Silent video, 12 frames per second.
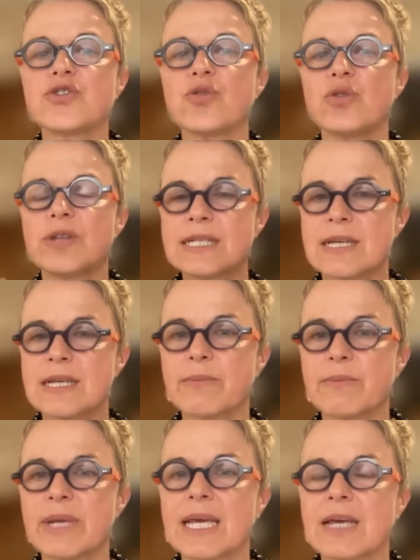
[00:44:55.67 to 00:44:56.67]
So this
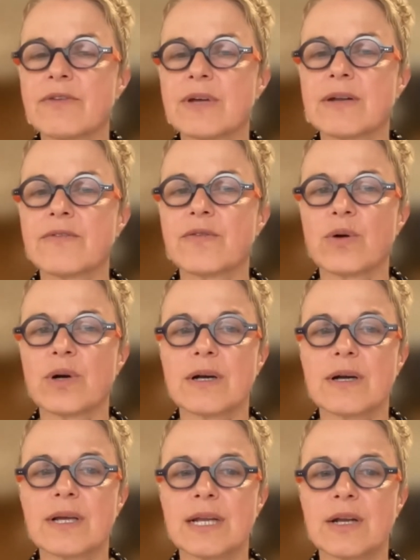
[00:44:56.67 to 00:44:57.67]
can be given
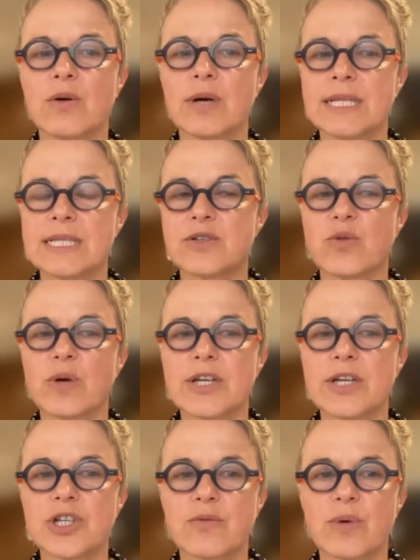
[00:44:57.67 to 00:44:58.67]
for, in
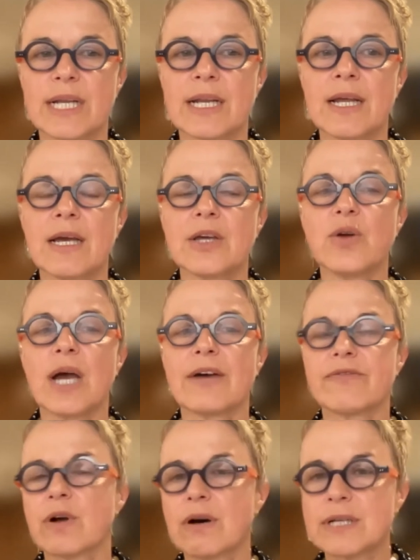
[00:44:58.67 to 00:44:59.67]
situation when you
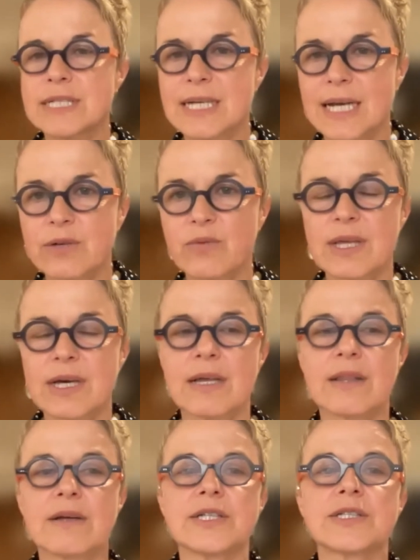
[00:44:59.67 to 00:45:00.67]
have contact with
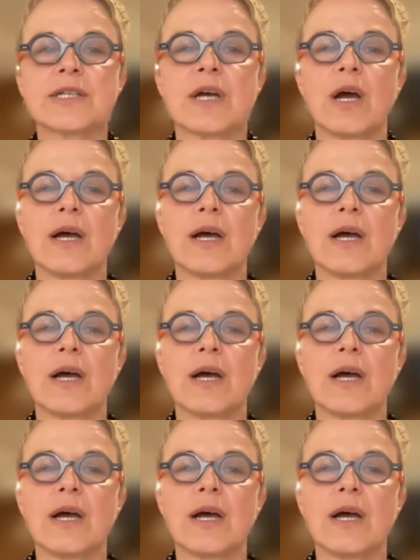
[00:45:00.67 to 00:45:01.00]
others,